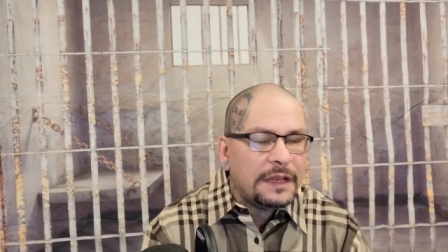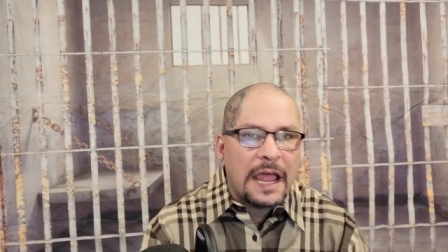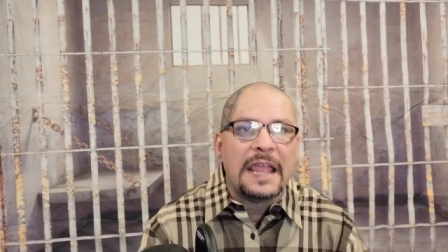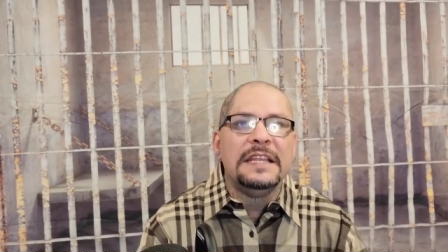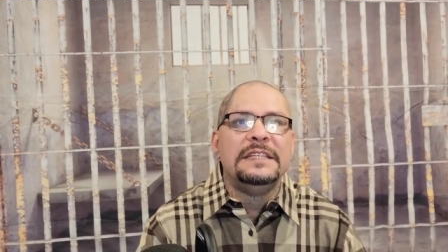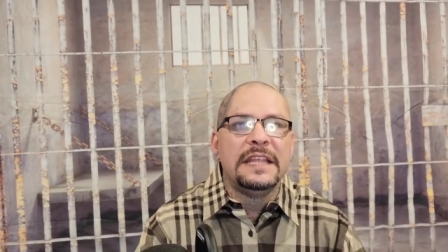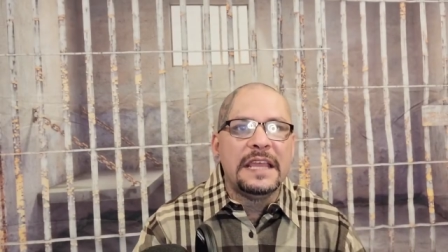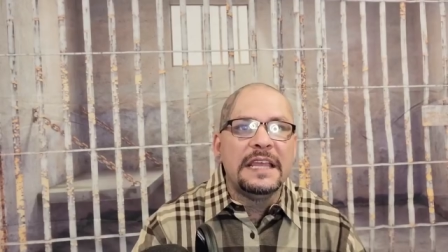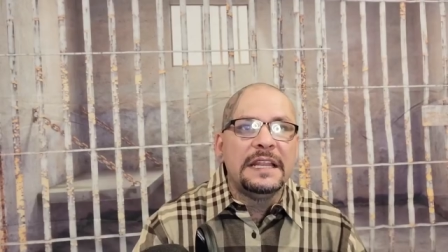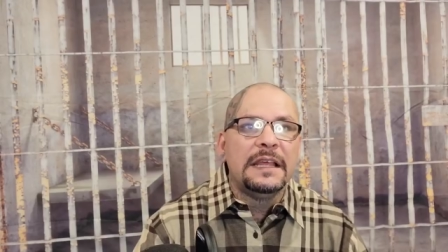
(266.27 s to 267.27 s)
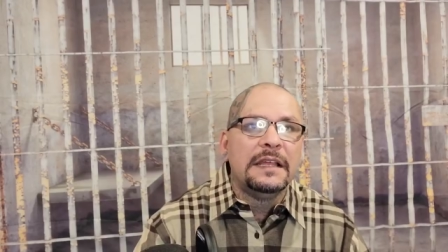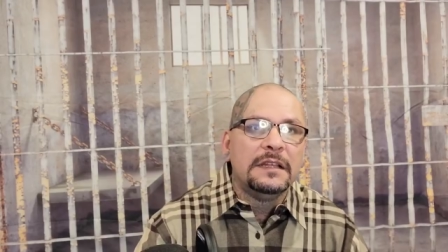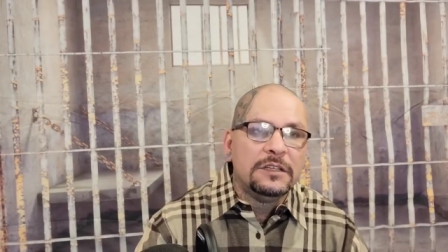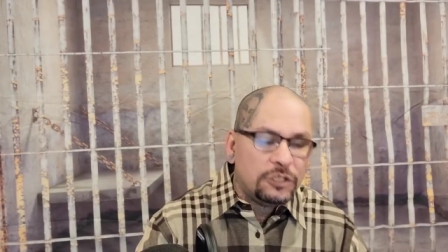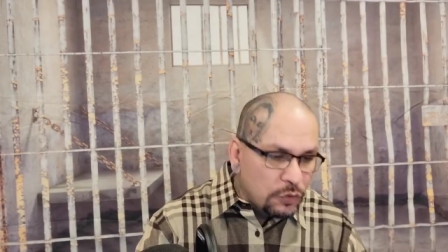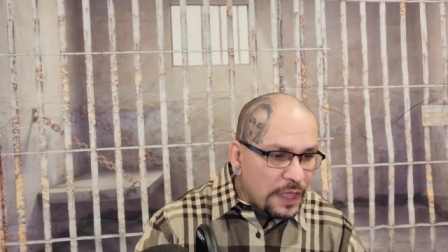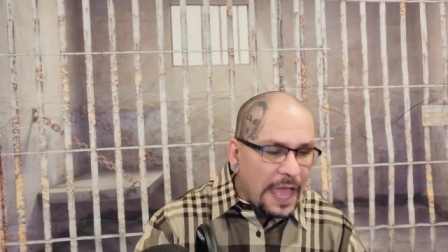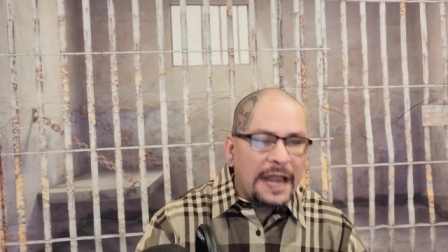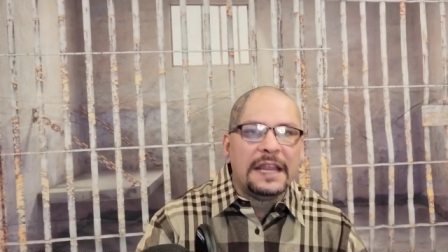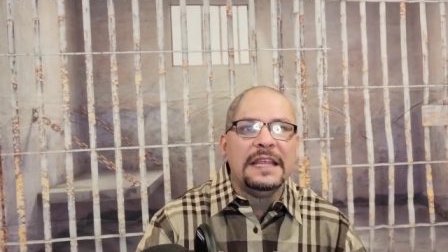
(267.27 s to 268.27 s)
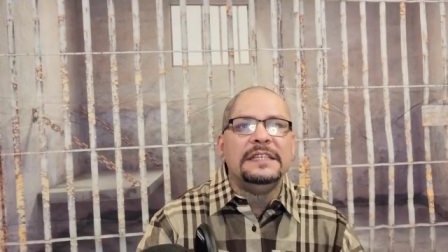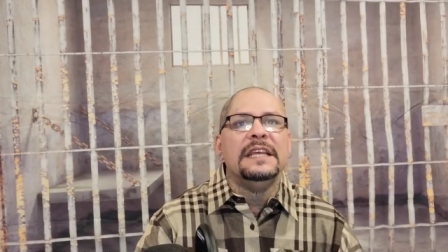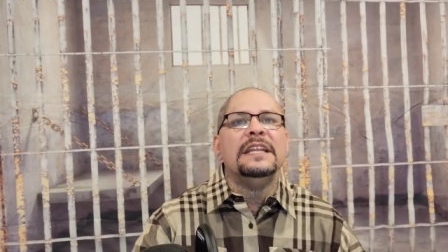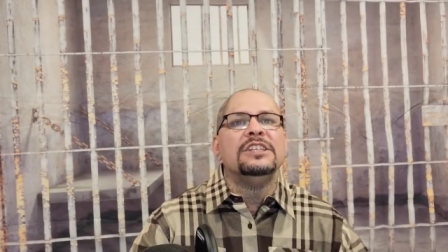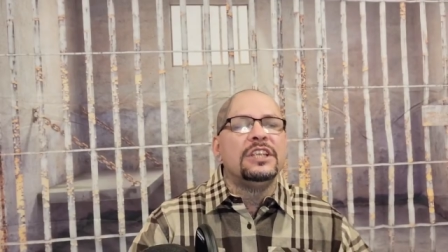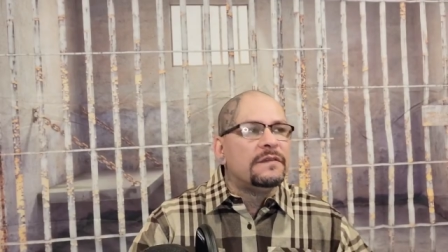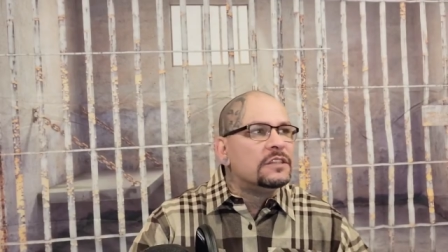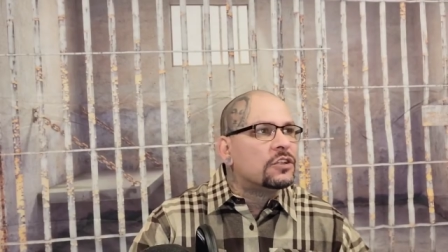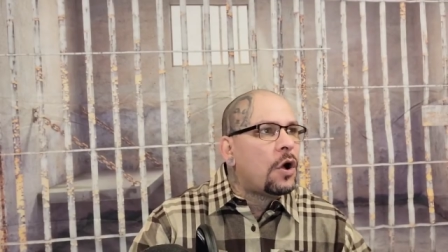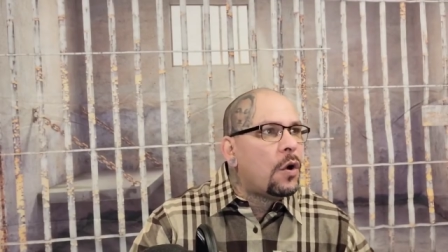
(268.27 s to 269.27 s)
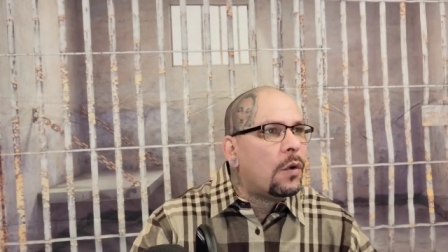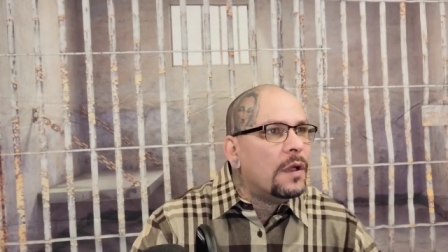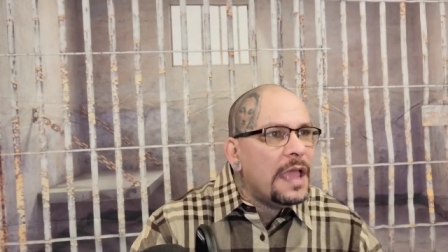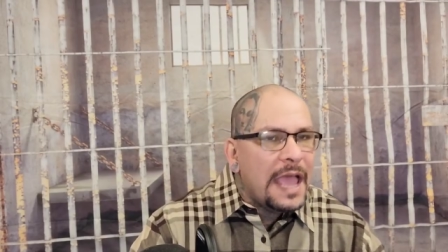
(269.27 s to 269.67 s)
Now, he did do that. He did achieve his goal.